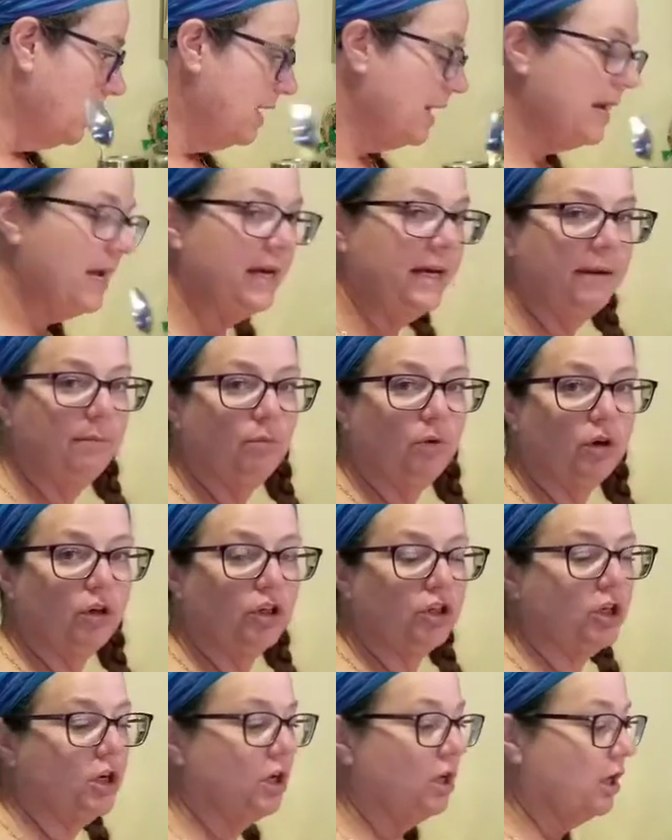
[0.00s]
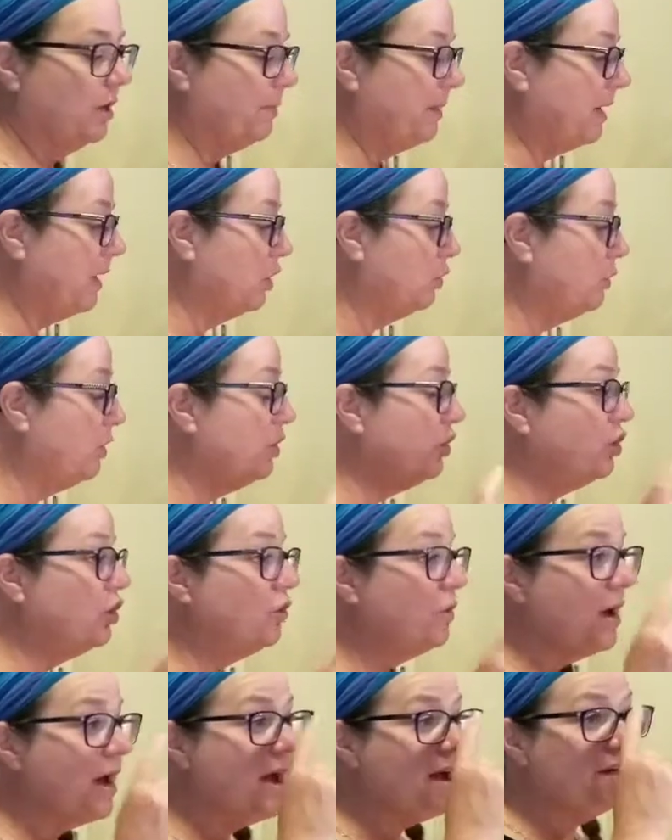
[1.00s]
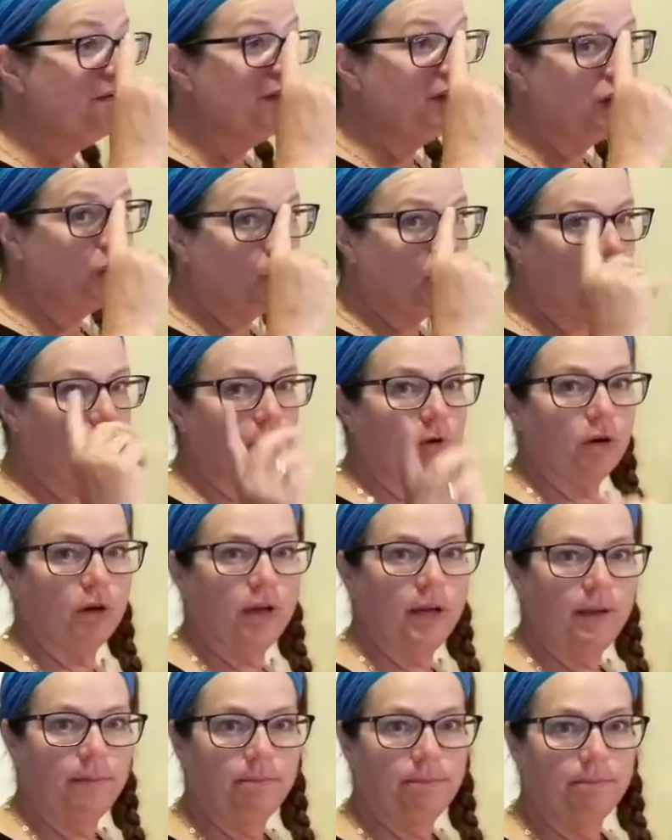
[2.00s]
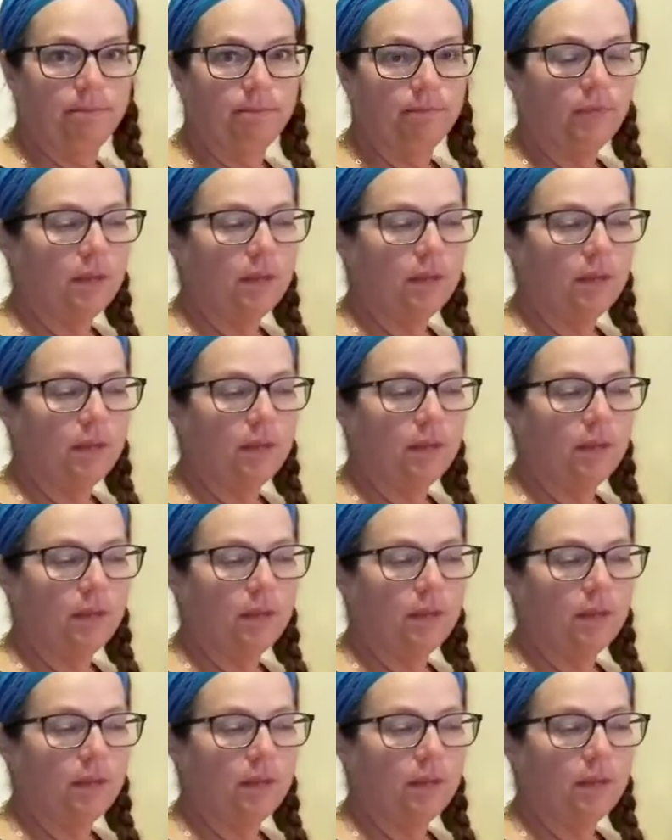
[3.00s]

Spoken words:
any more sugar, because we do have this whipped cream.